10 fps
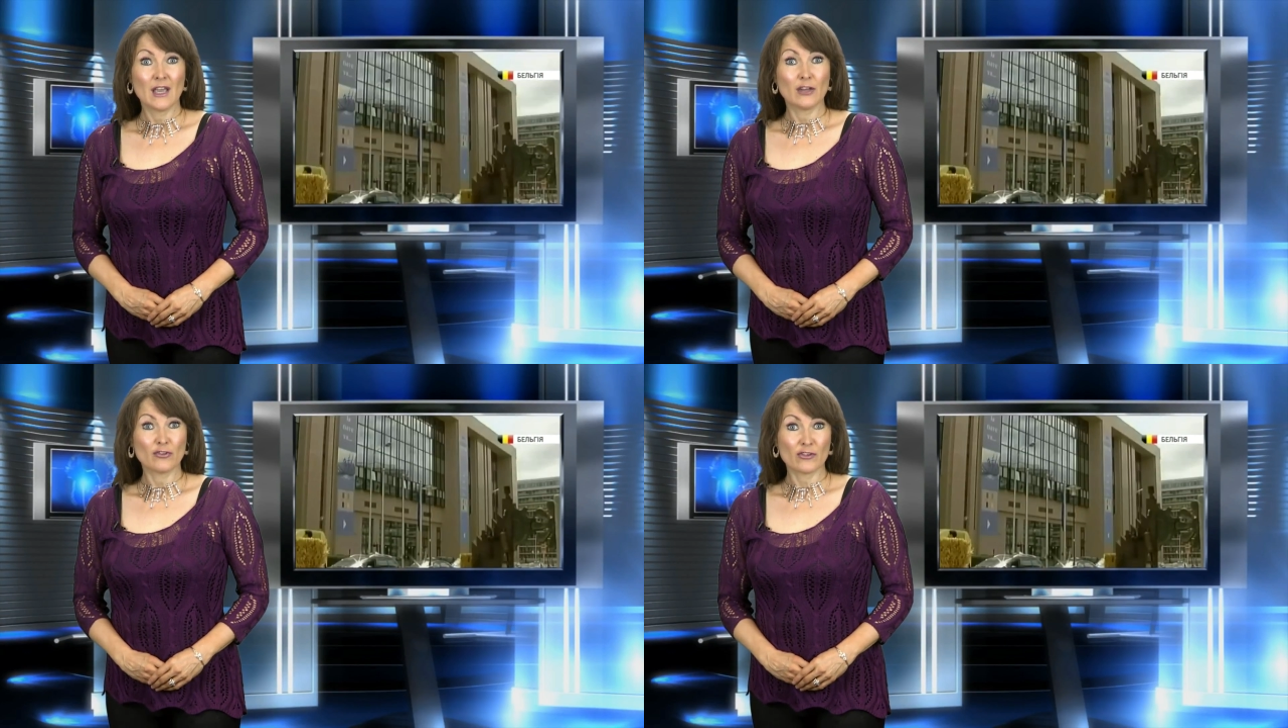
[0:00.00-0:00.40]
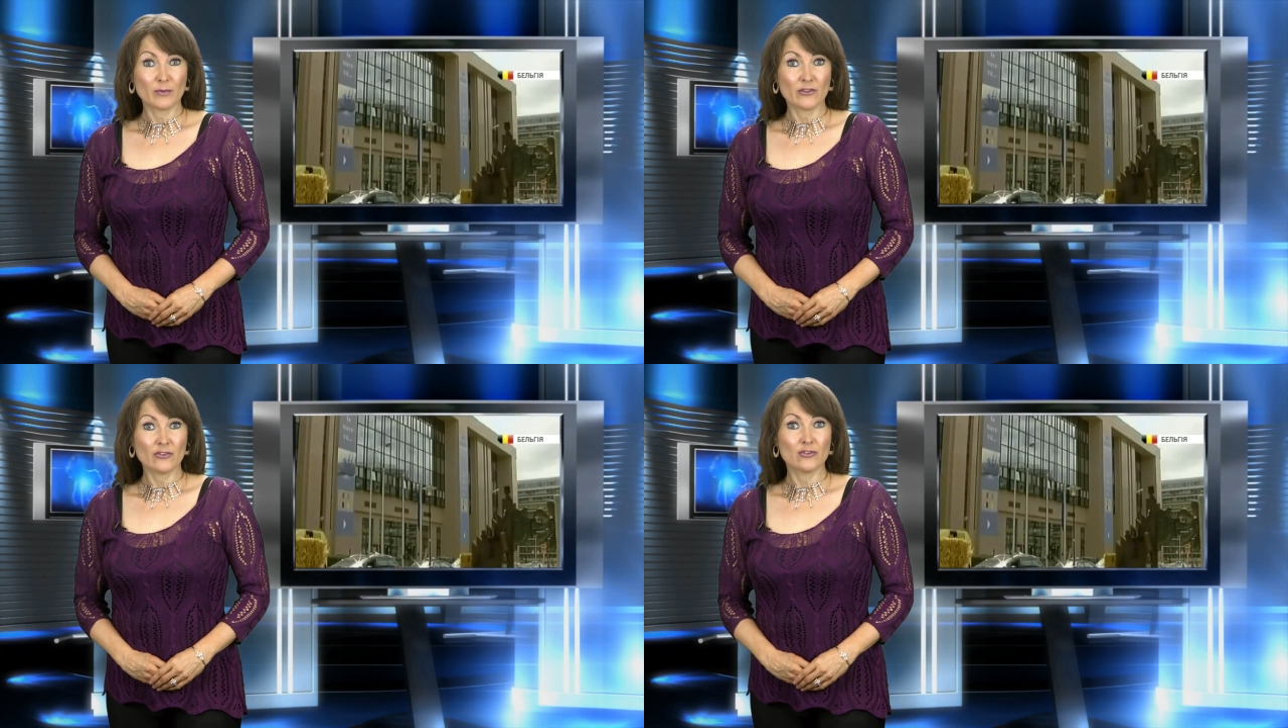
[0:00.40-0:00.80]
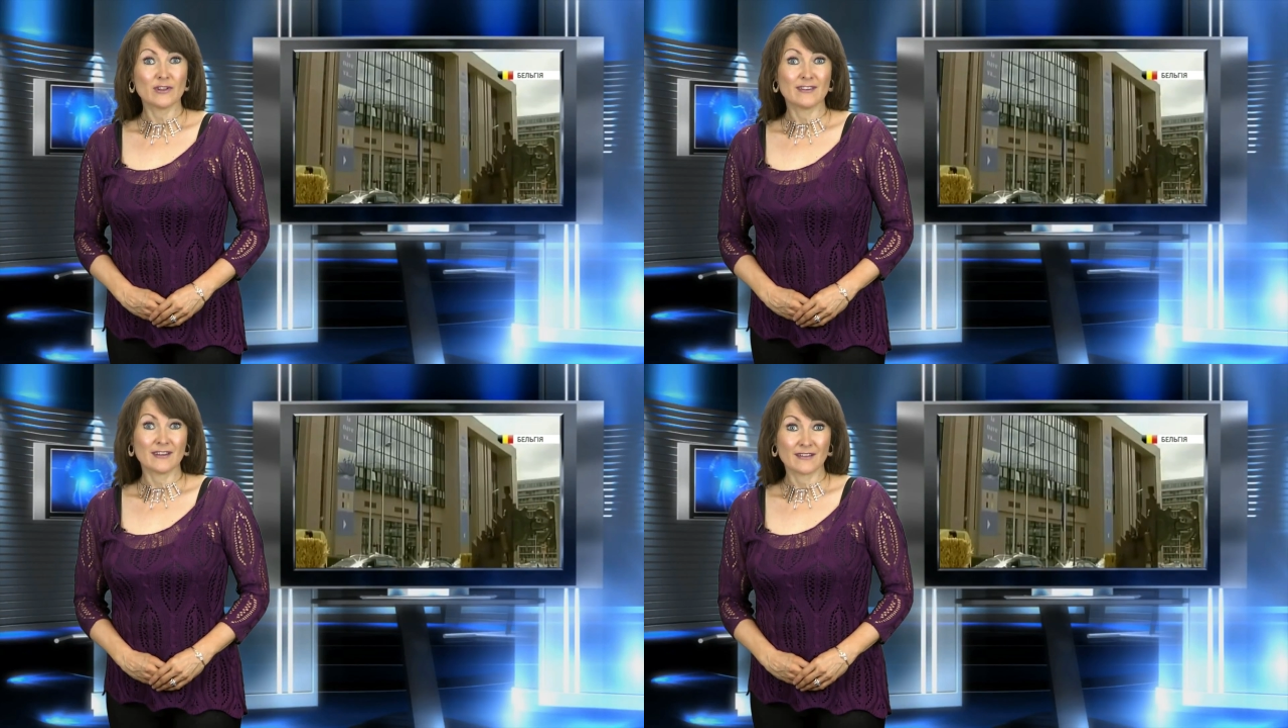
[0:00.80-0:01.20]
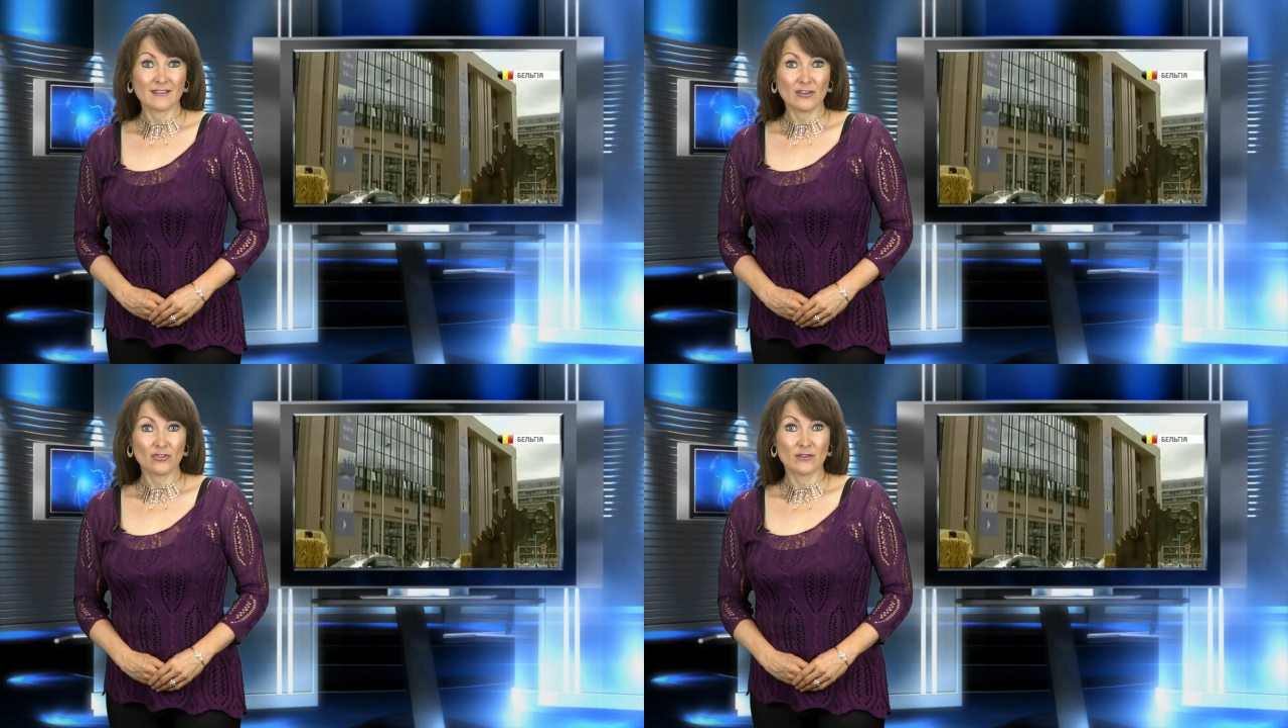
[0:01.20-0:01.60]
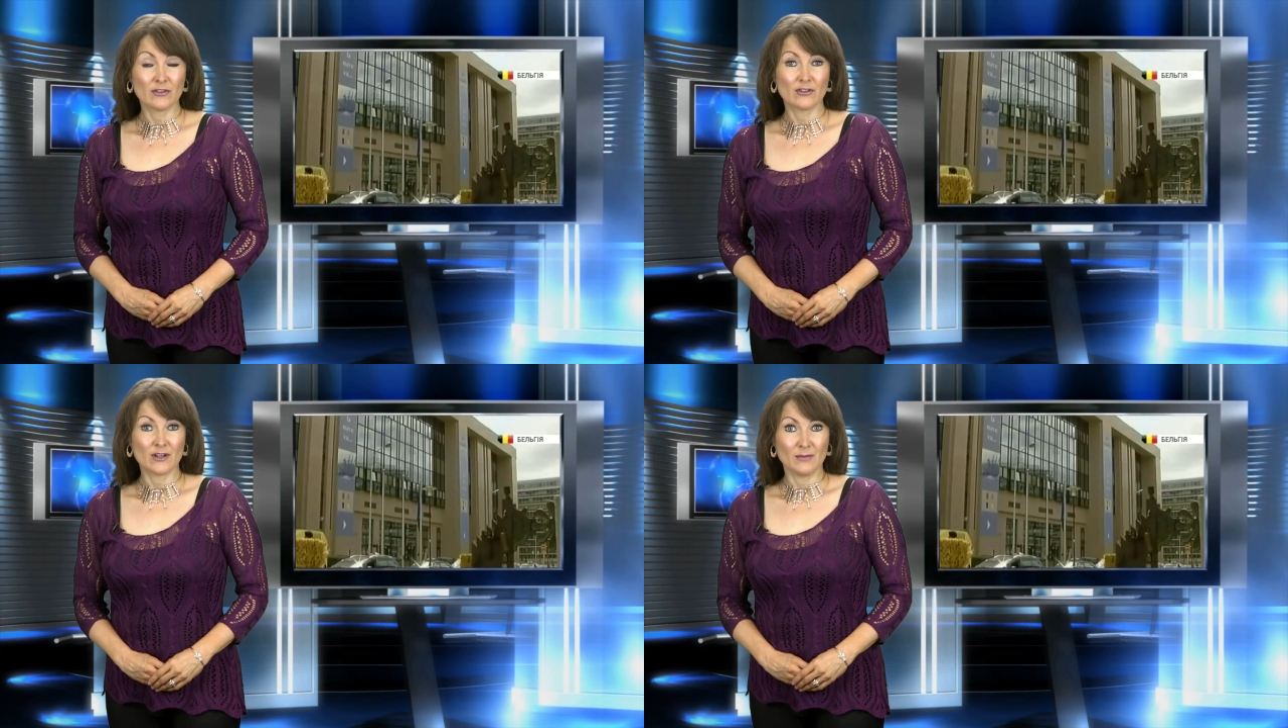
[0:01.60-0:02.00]
in response to its annexation of
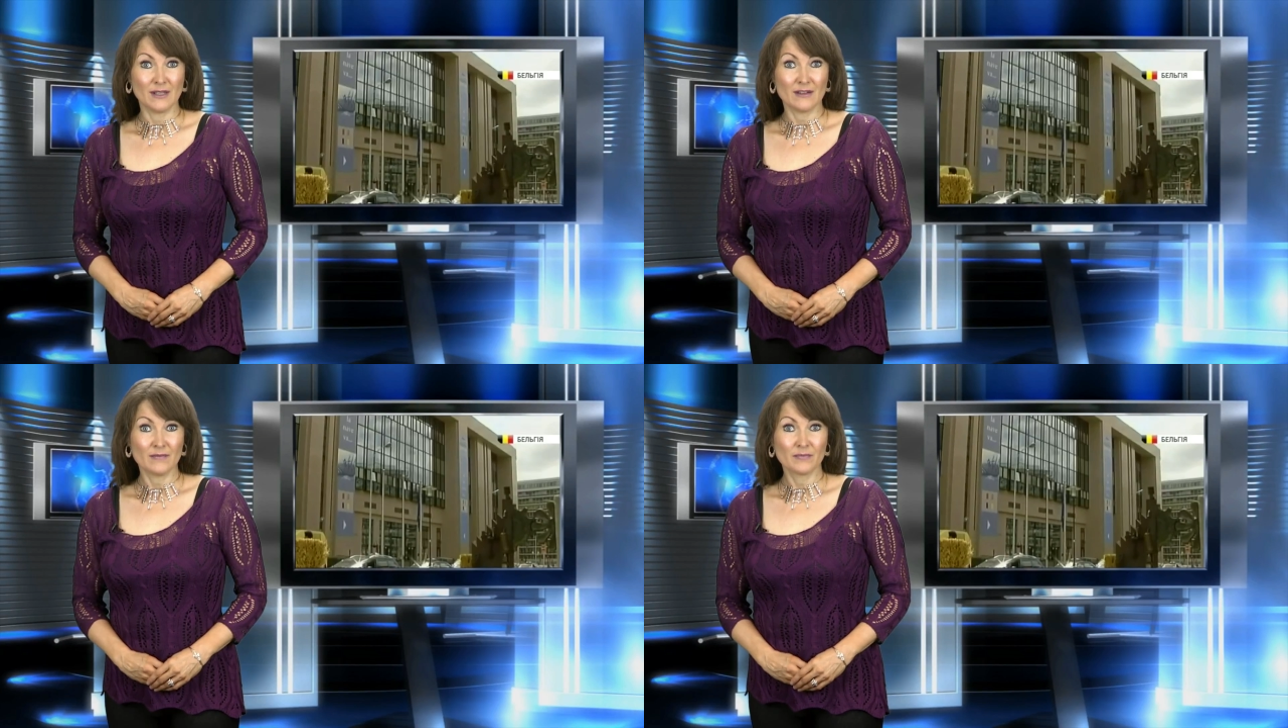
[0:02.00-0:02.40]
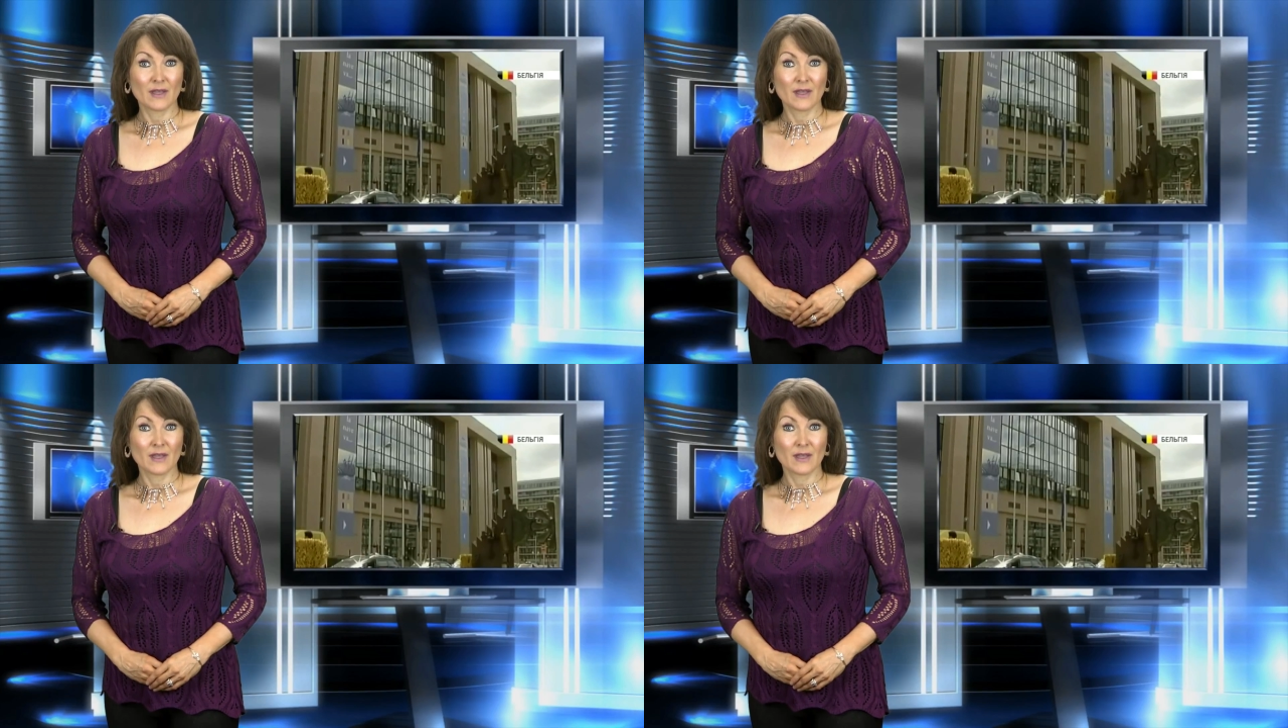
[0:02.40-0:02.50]
the Crimea,